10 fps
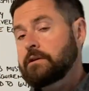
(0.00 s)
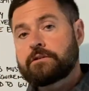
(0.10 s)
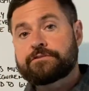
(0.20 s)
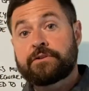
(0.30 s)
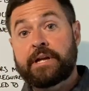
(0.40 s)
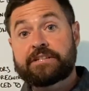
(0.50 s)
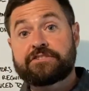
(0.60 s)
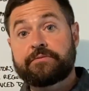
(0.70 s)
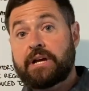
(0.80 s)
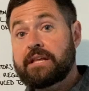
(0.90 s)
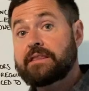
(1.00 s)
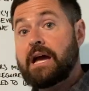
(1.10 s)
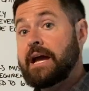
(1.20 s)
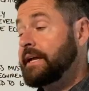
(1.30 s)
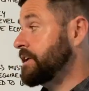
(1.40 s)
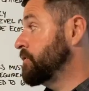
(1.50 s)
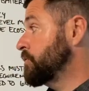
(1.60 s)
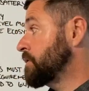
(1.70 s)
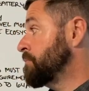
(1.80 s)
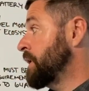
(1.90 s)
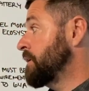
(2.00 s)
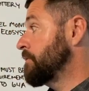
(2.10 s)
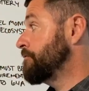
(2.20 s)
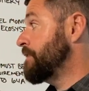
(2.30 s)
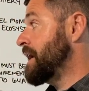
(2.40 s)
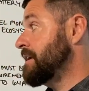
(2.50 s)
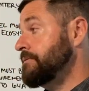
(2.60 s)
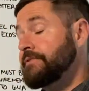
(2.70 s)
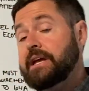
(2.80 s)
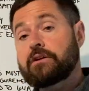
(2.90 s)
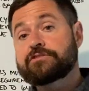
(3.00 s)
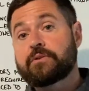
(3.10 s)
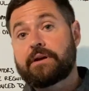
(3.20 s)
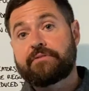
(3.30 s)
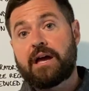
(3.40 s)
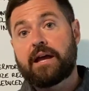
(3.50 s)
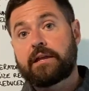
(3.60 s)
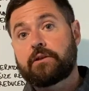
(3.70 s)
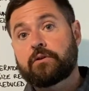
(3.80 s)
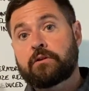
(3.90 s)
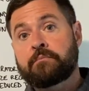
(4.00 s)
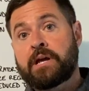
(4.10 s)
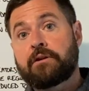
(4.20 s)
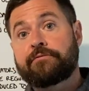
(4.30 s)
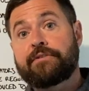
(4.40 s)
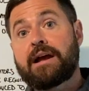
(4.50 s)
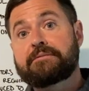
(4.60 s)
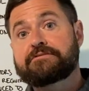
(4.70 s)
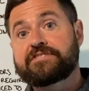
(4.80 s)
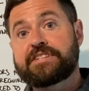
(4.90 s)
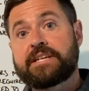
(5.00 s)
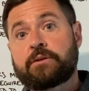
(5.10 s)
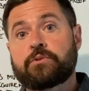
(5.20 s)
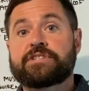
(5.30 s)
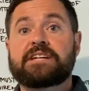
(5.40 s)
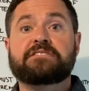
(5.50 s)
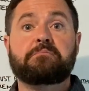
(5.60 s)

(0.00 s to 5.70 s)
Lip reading: So next you've got the IQ Combiner 5. They also have the IQ Combiner 5C, which has a